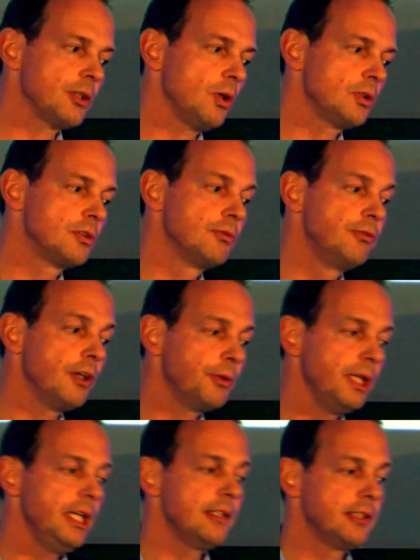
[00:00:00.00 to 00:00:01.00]
also very
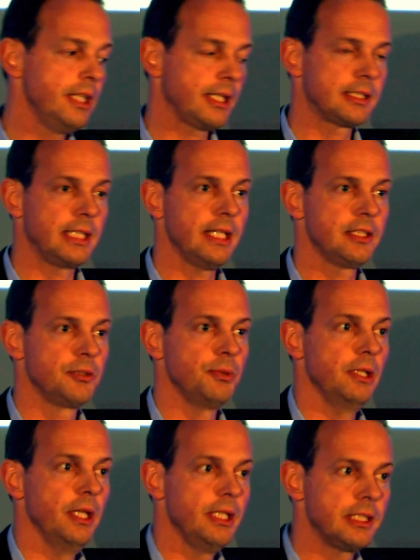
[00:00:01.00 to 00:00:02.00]
easily
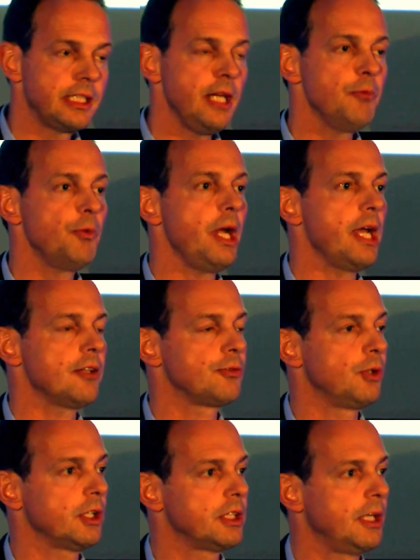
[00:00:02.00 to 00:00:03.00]
extensible in the same way as,
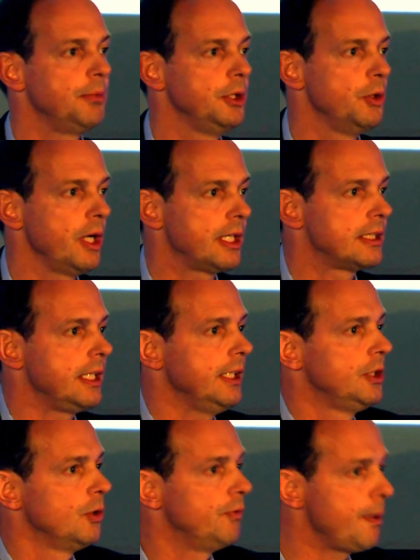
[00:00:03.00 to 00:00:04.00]
for example, you
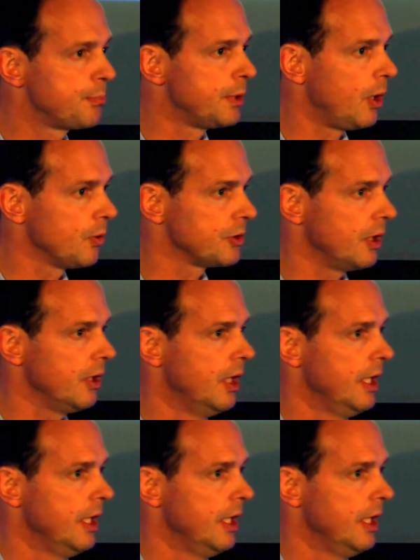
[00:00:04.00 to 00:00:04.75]
extend your web browser.